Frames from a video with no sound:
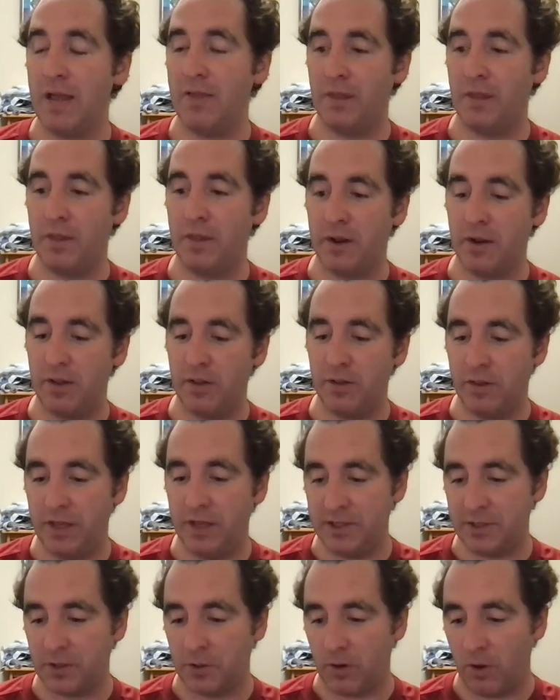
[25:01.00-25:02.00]

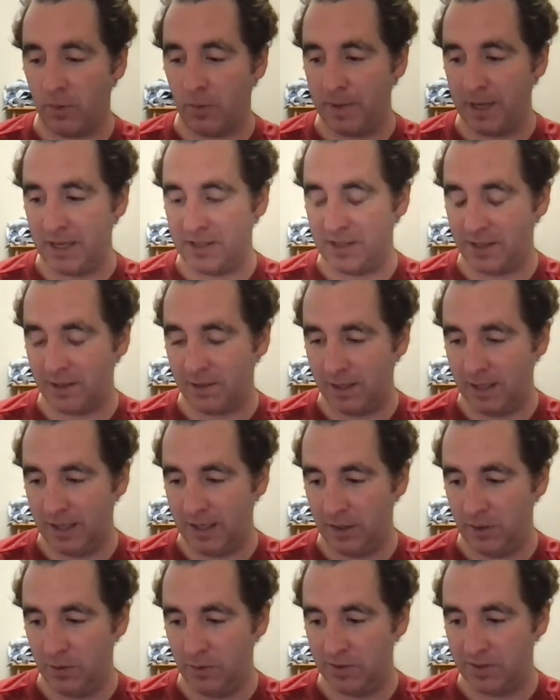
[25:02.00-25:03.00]
these are all basically
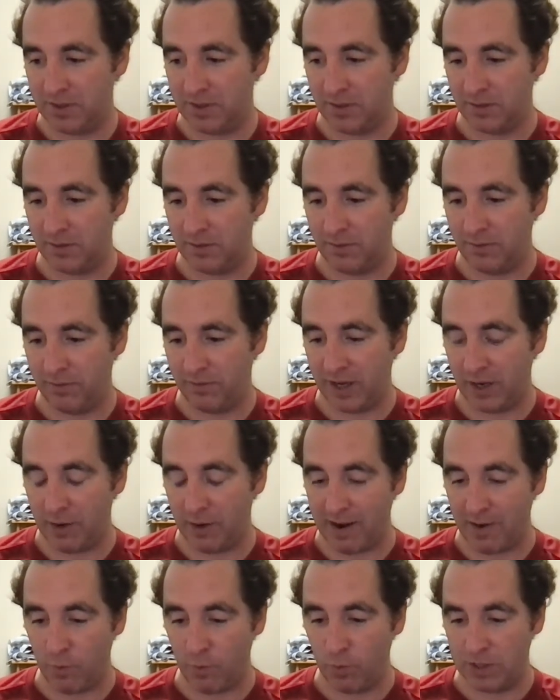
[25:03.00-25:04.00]
used to figure
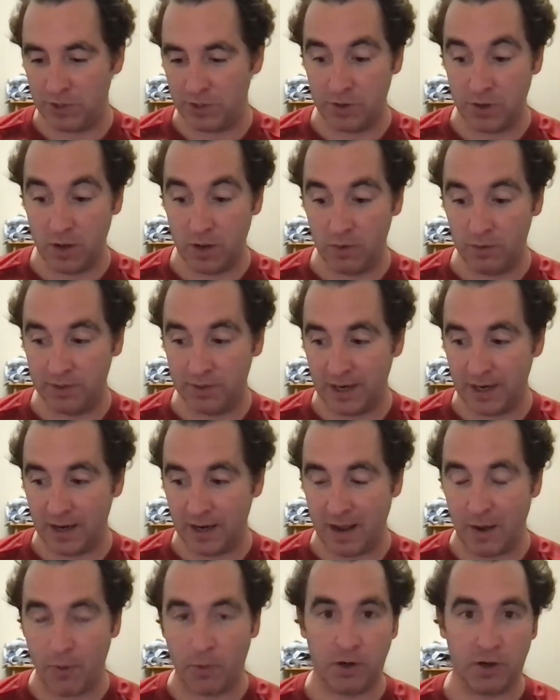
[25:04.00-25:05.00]
out which nodes in a
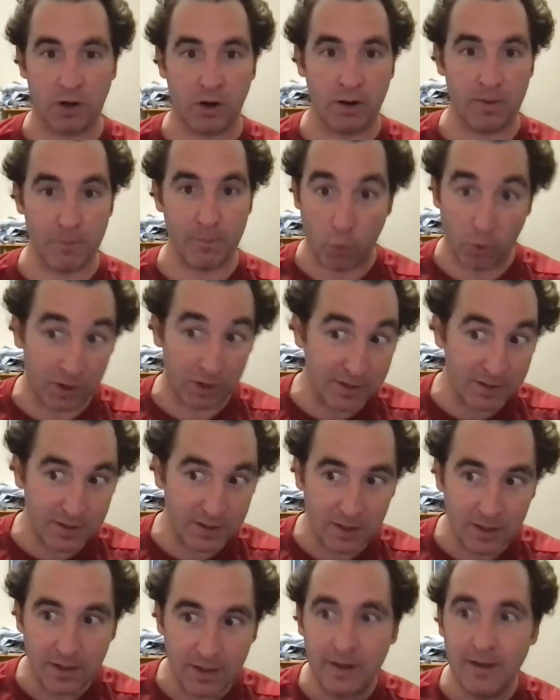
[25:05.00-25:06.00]
network are important.
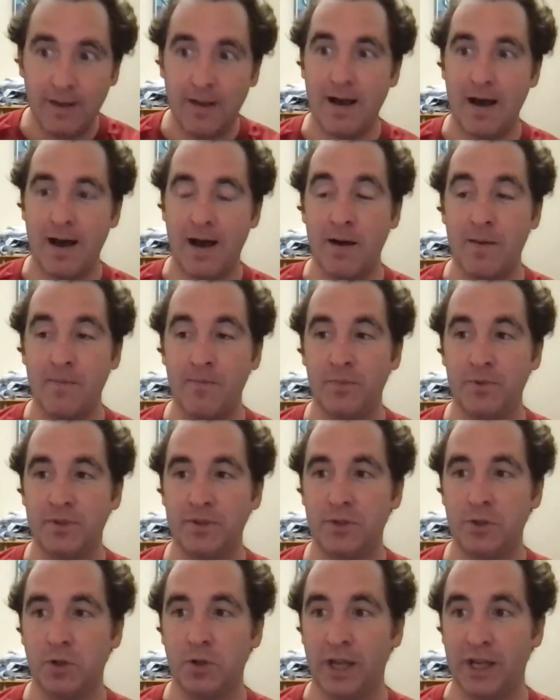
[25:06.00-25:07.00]

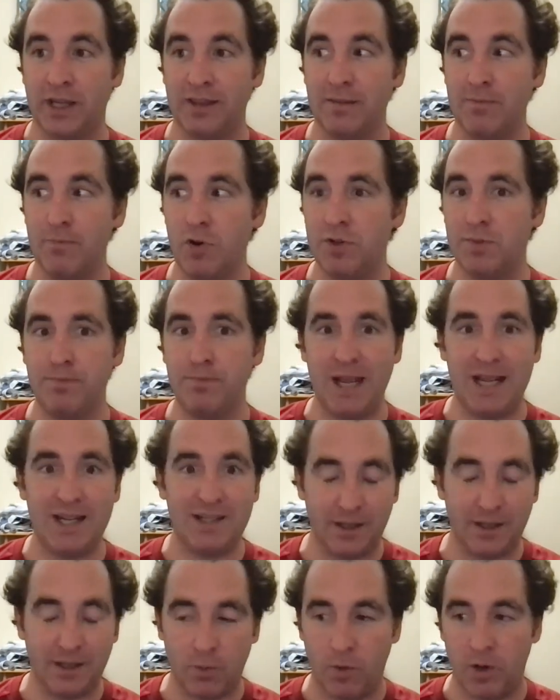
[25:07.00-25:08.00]
So like the most
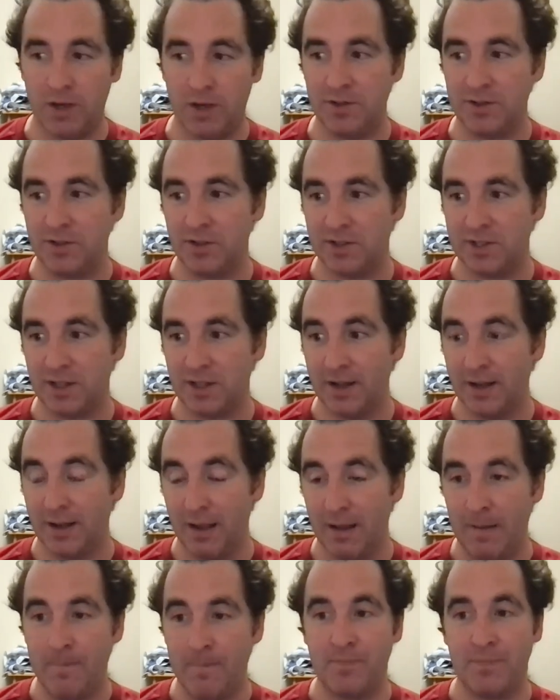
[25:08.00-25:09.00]
basic one is just like,
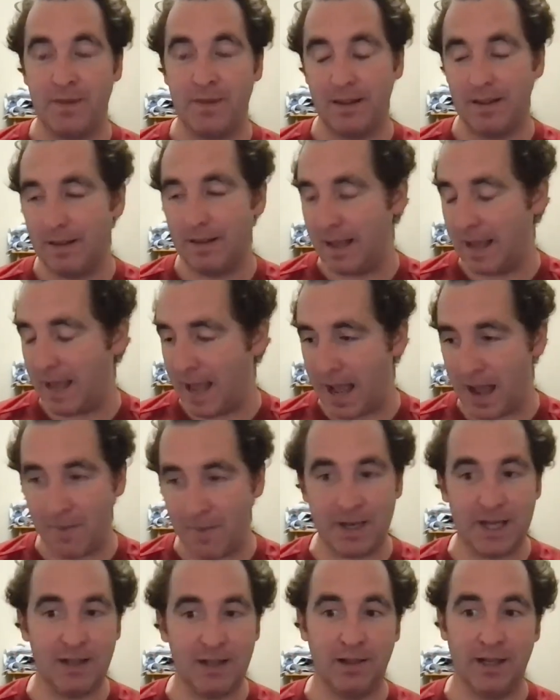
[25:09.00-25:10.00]
how
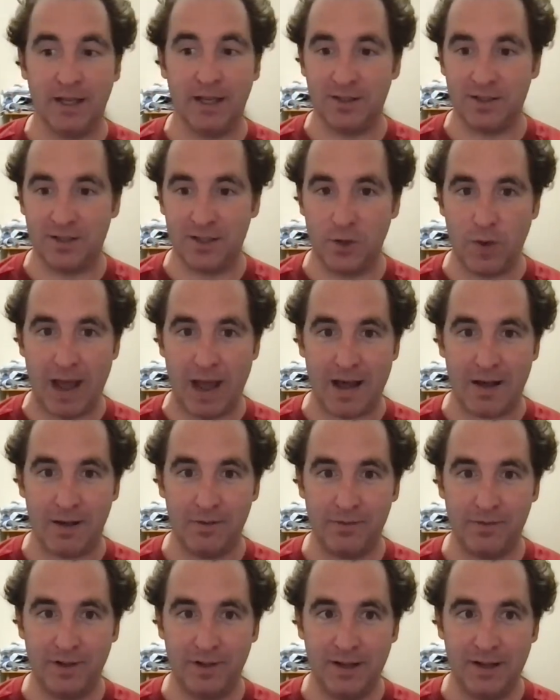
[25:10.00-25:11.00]
many links do you
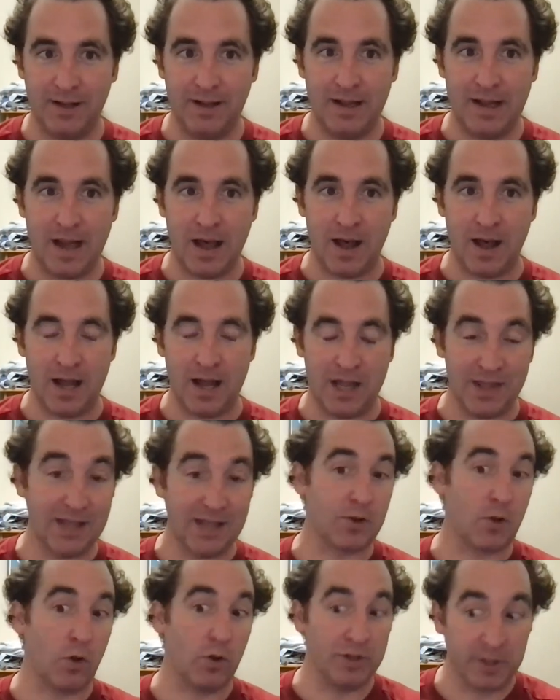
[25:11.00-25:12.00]
have? And that's
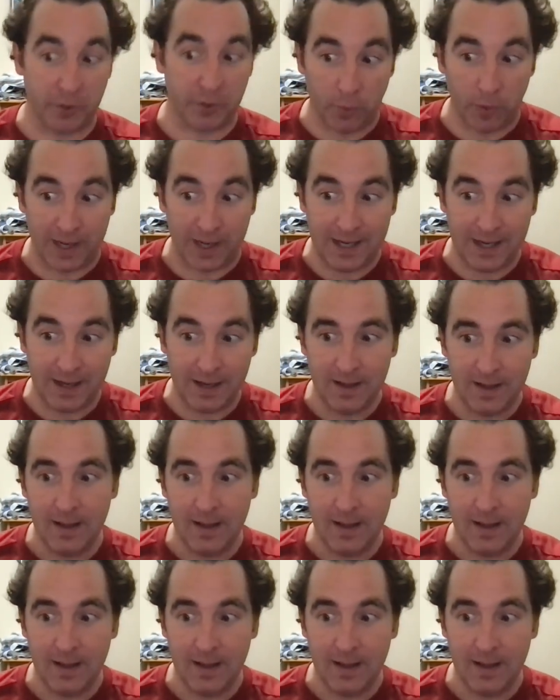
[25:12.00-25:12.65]
called degree.